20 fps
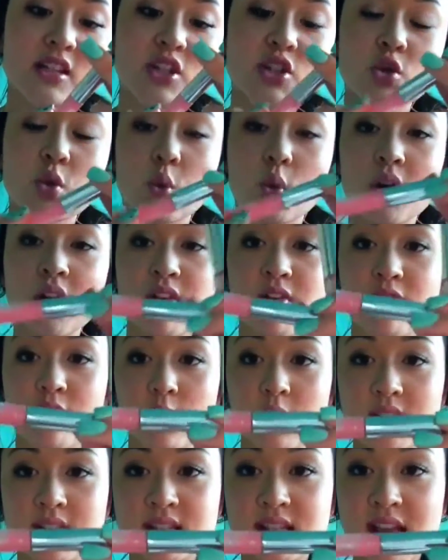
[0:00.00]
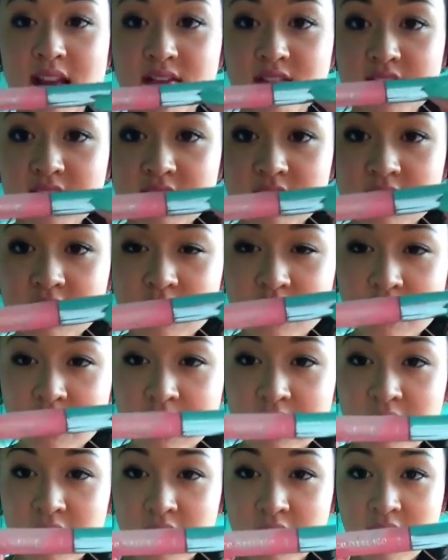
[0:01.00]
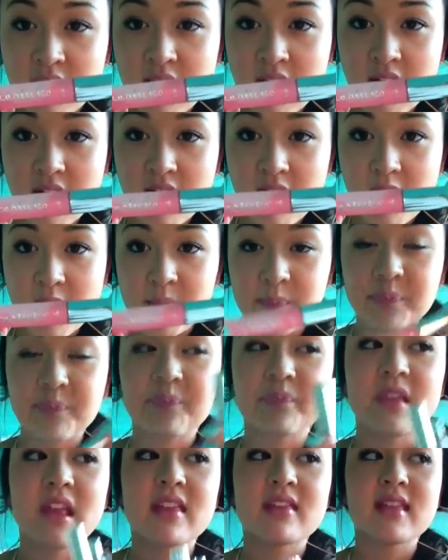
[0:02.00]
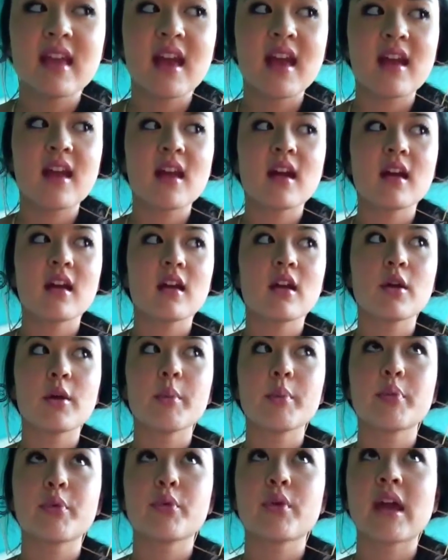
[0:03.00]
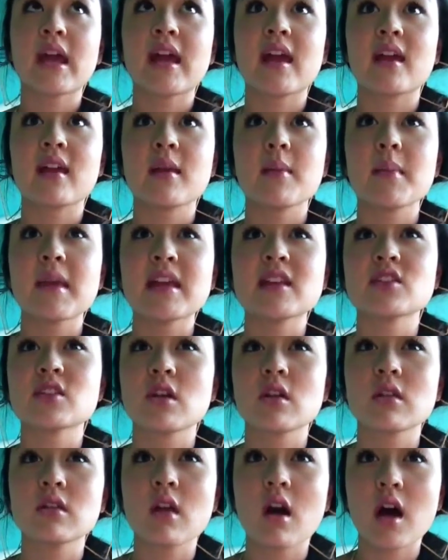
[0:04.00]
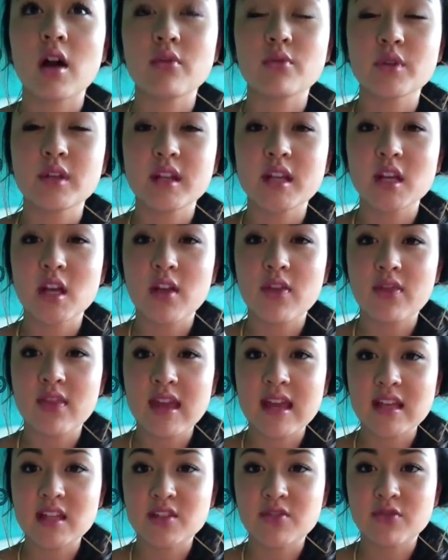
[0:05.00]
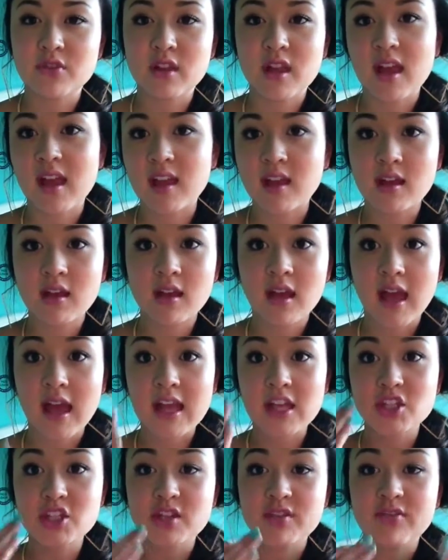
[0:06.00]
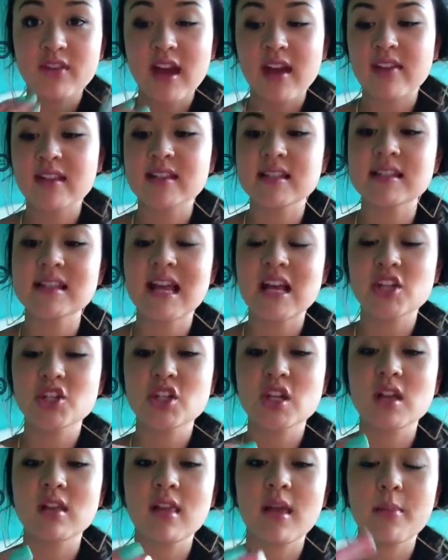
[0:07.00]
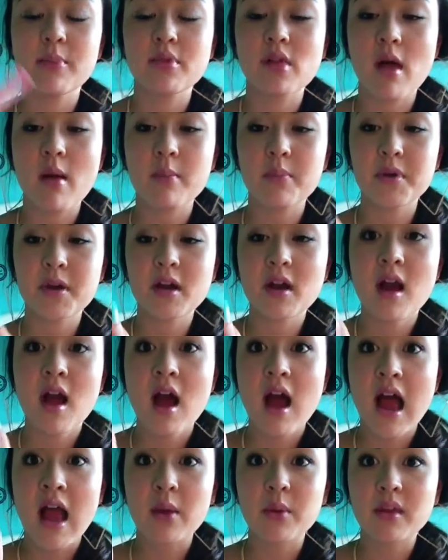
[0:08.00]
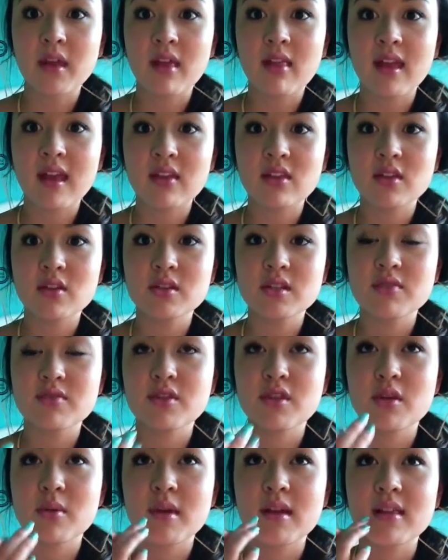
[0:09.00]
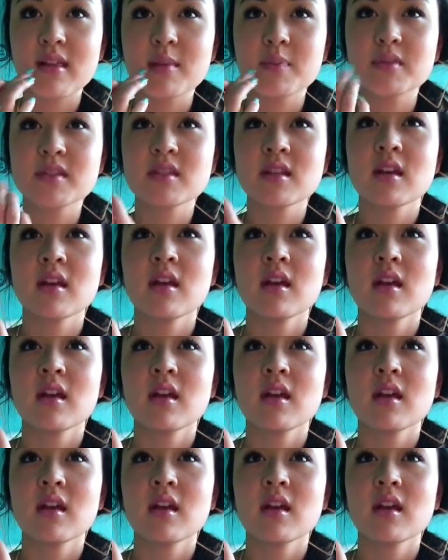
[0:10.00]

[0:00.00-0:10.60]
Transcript: 24-7. Um, their brand makes a lot of really good things for like age defying. This is actually a lip plumper. I really like those even though my lips,